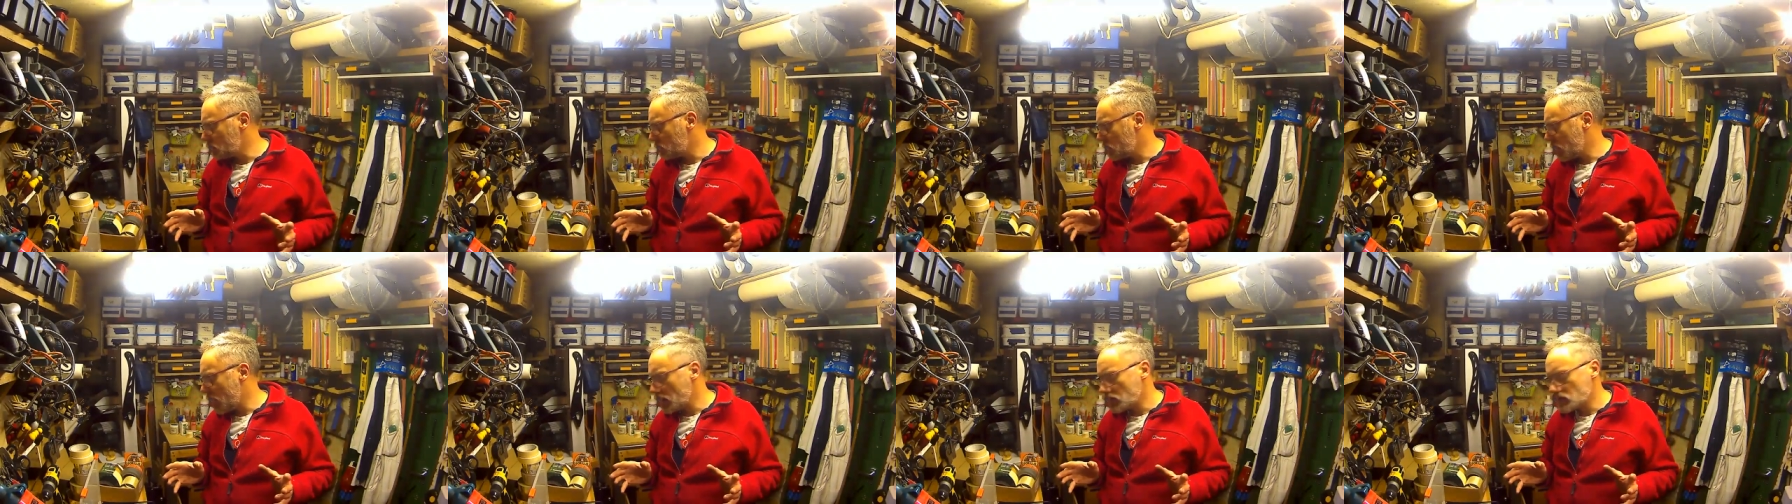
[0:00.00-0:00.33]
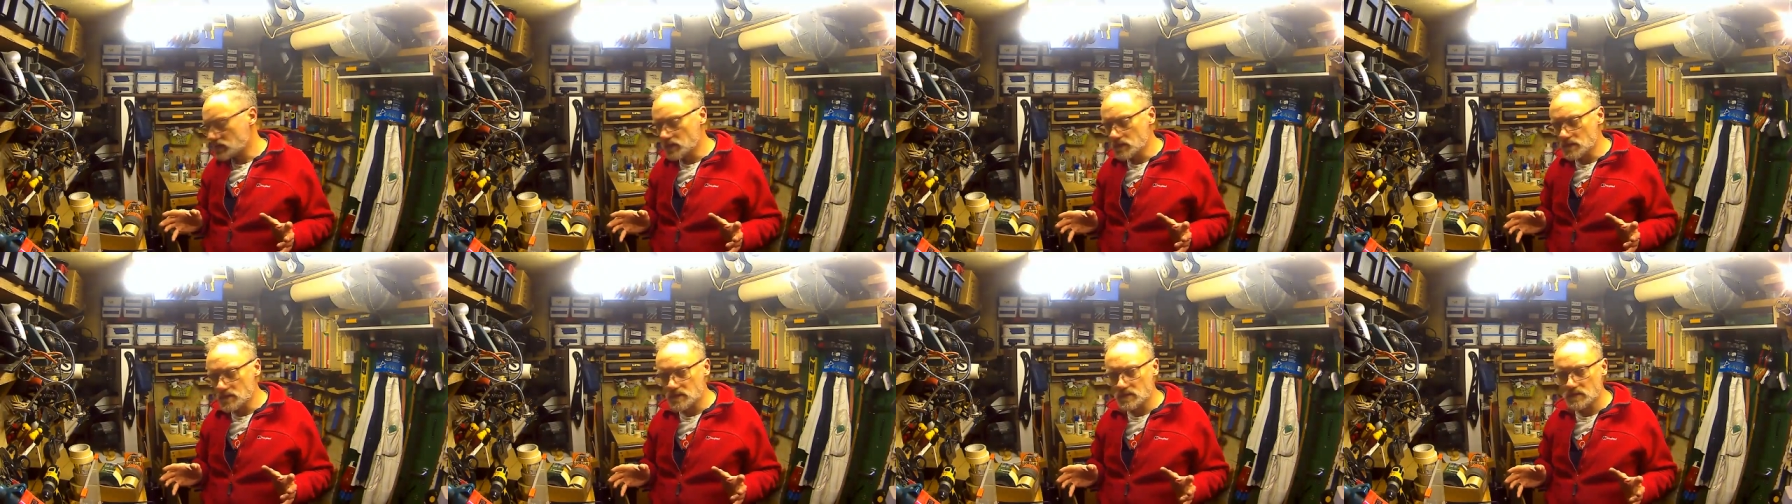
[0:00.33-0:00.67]

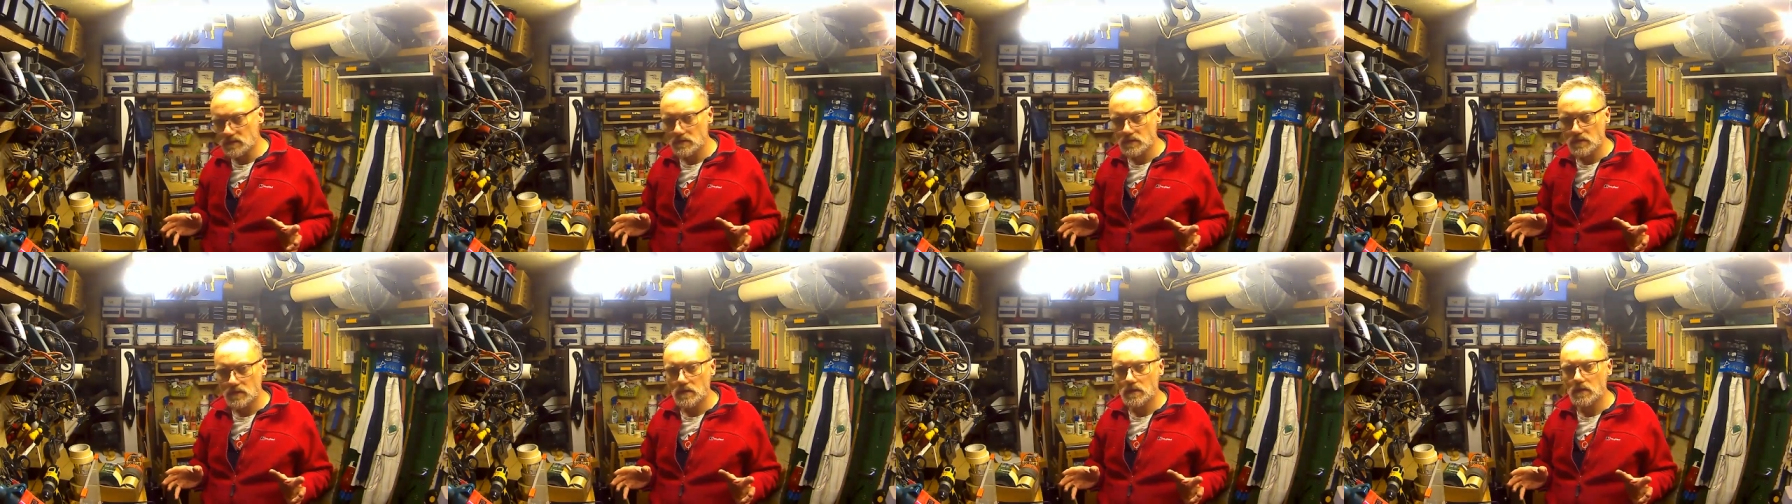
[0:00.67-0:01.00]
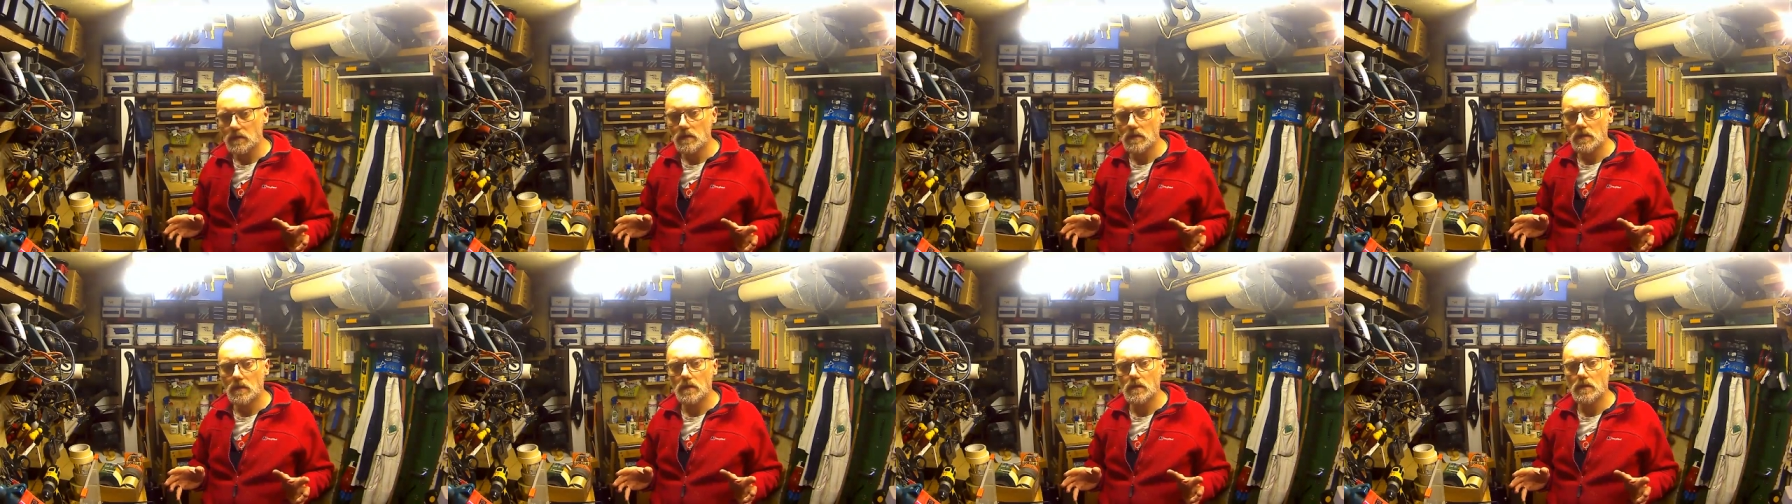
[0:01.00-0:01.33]
actors
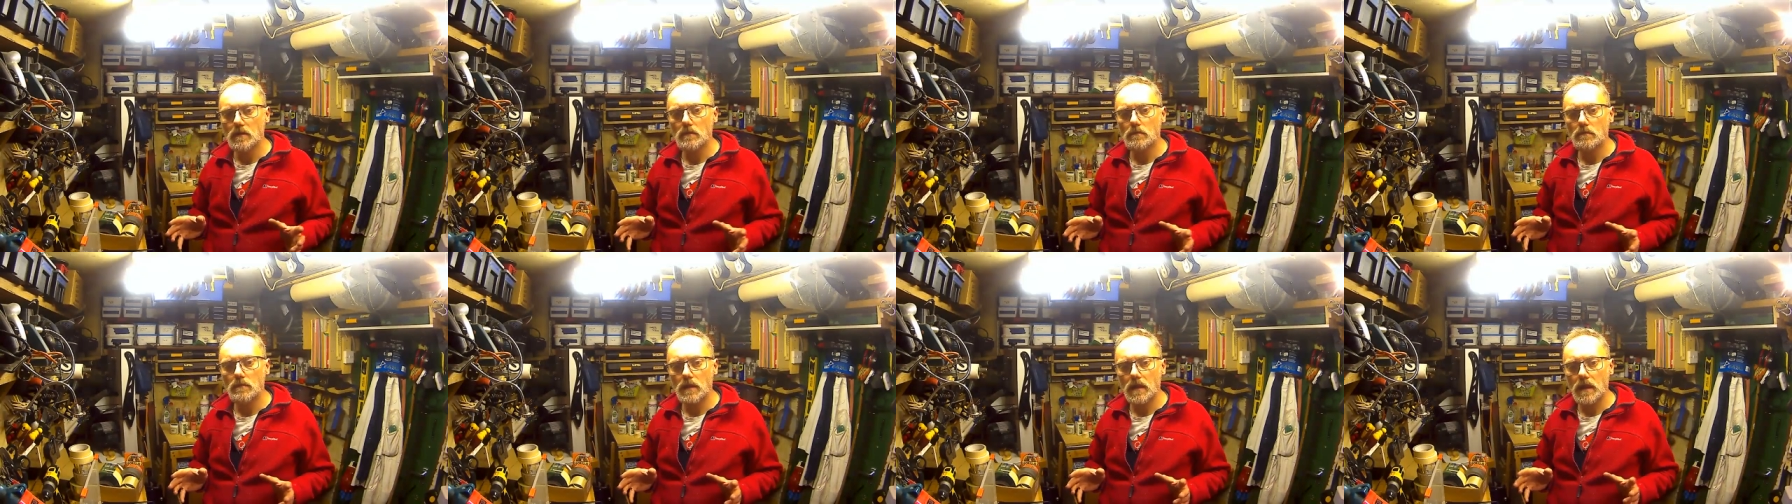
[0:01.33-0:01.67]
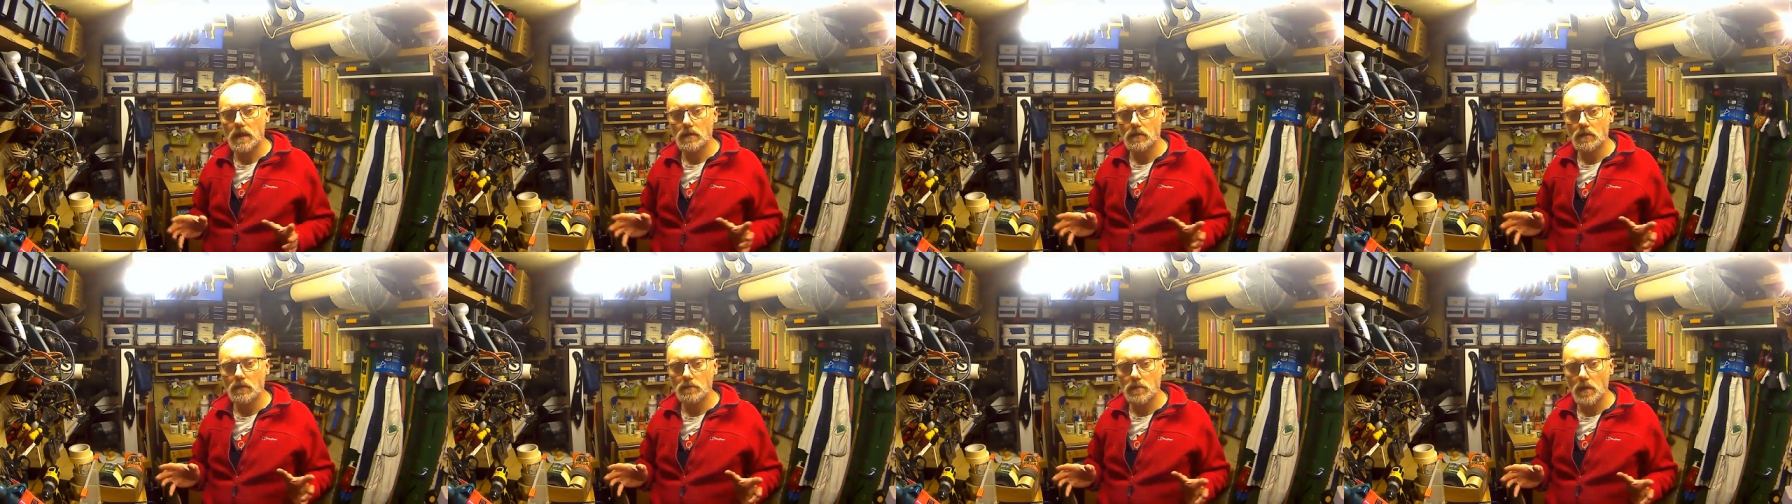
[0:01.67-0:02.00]

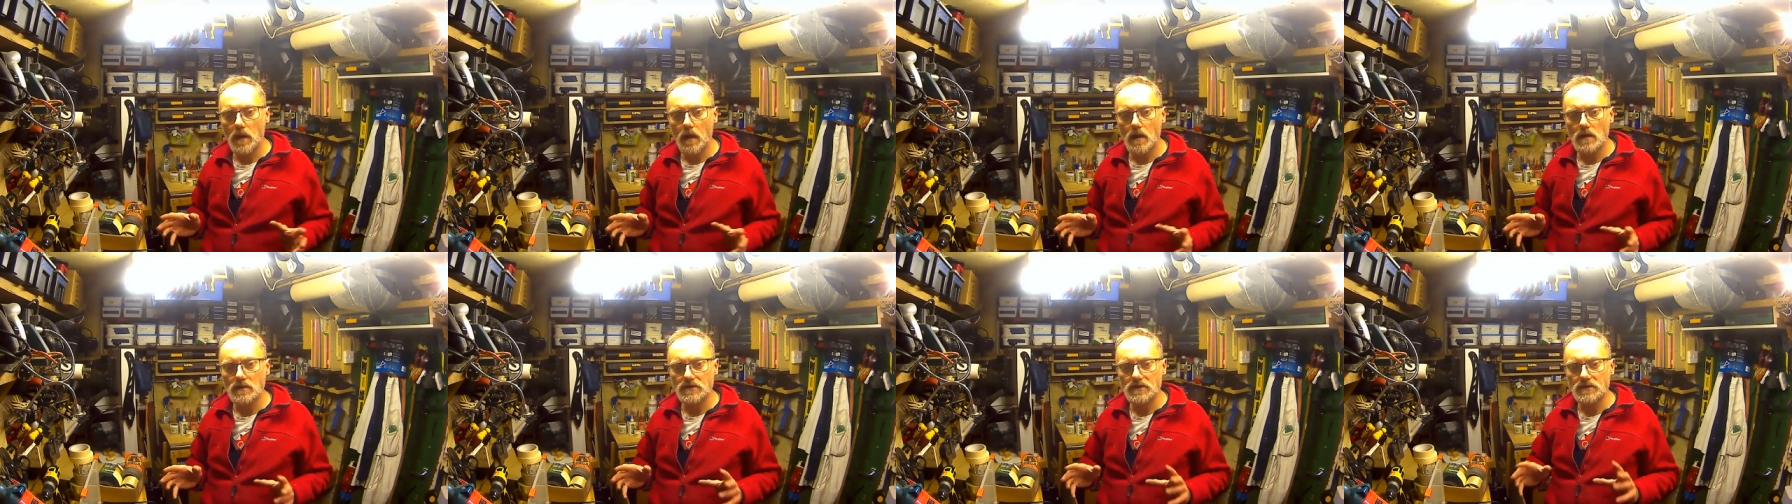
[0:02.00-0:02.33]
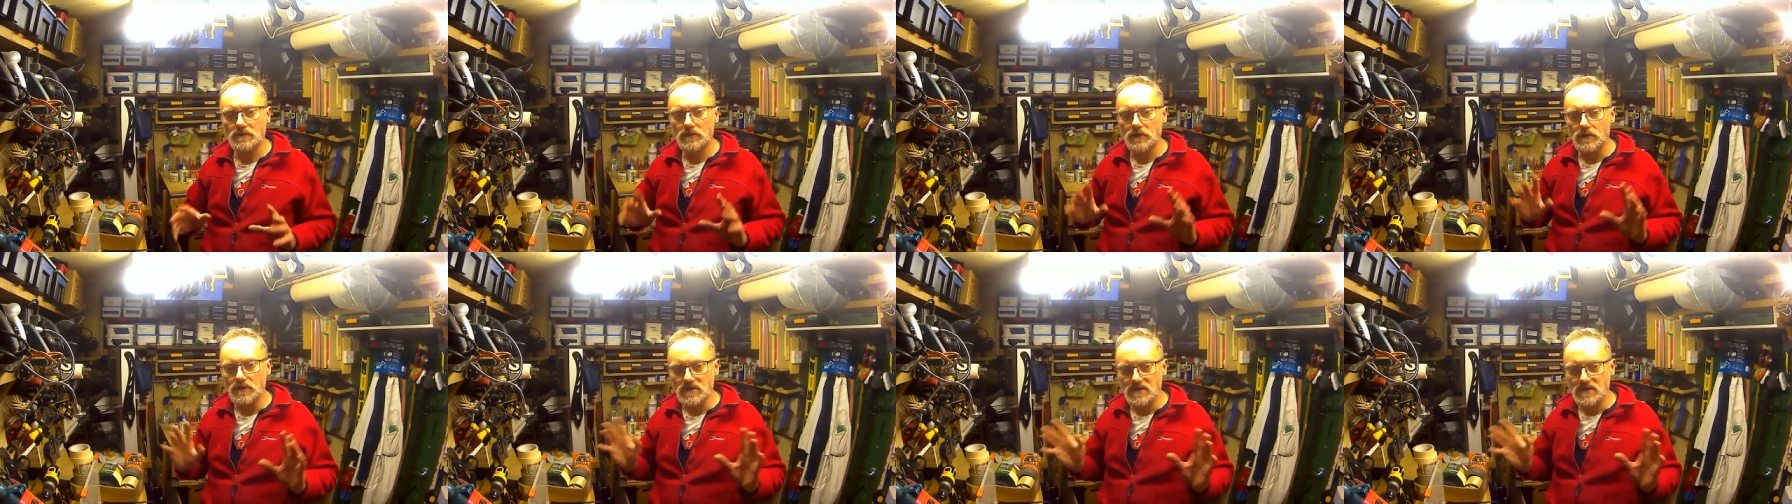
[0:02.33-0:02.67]
playing all the parts, and
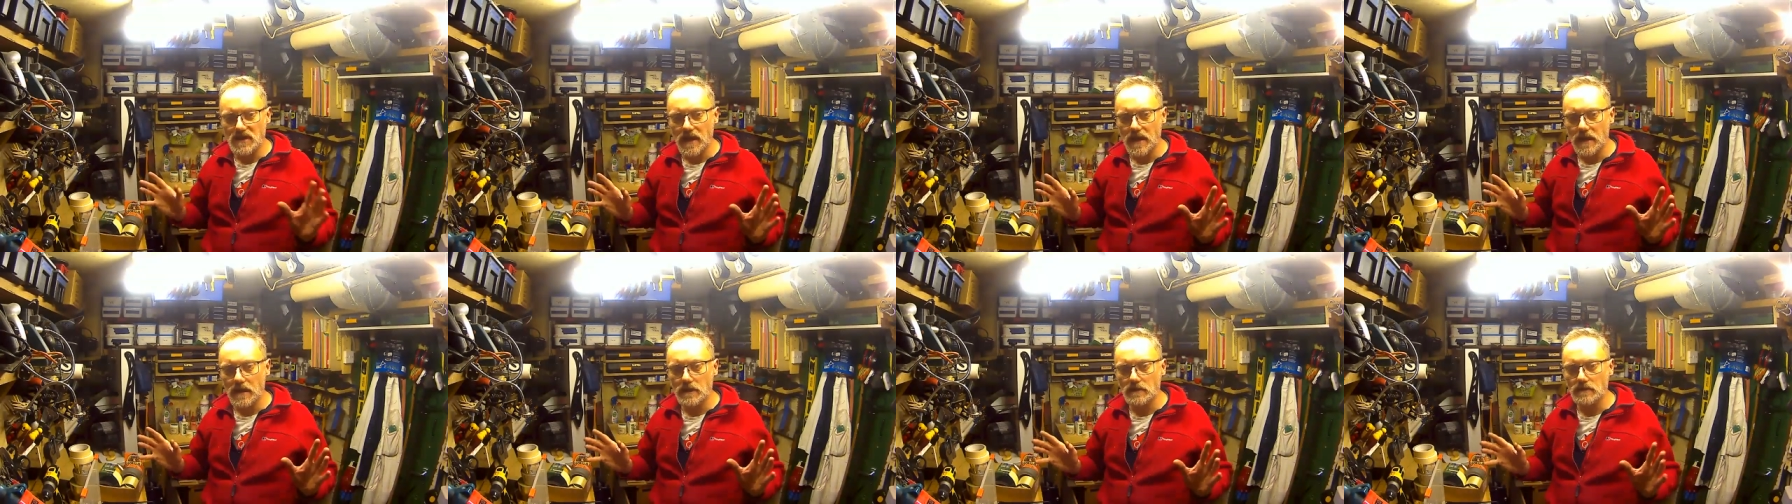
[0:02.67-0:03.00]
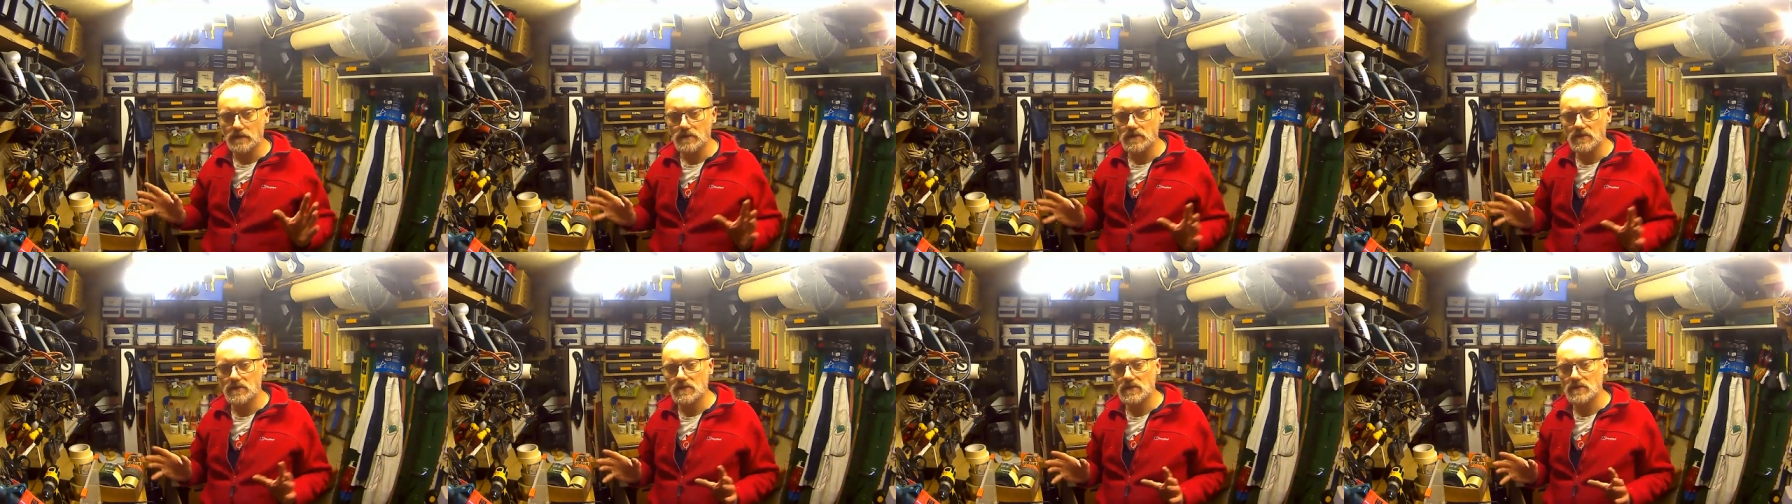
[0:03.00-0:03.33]
you've got
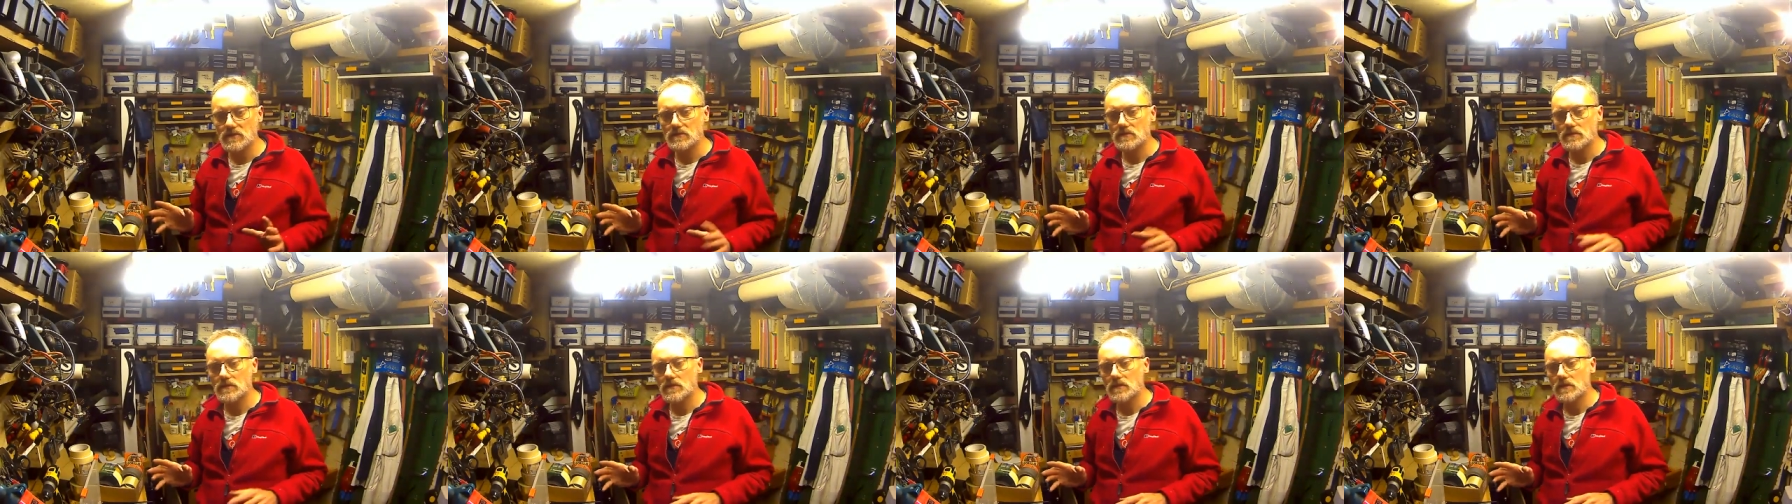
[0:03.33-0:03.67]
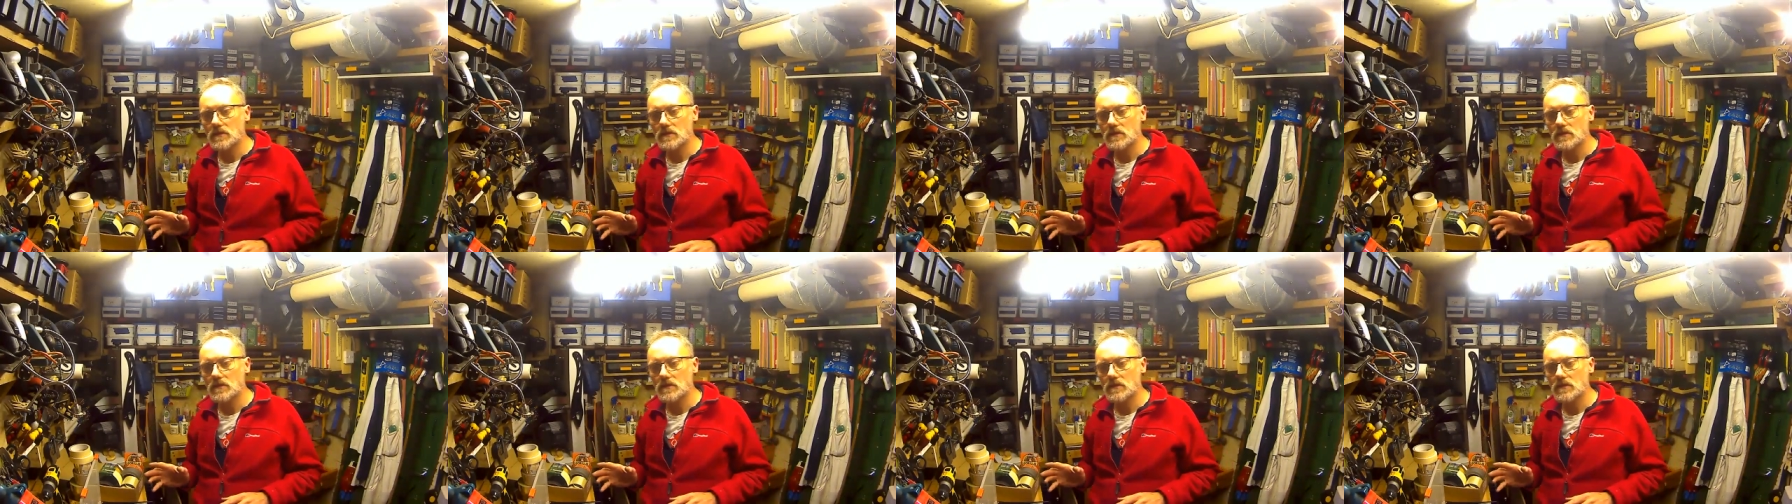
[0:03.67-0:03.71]
sounds.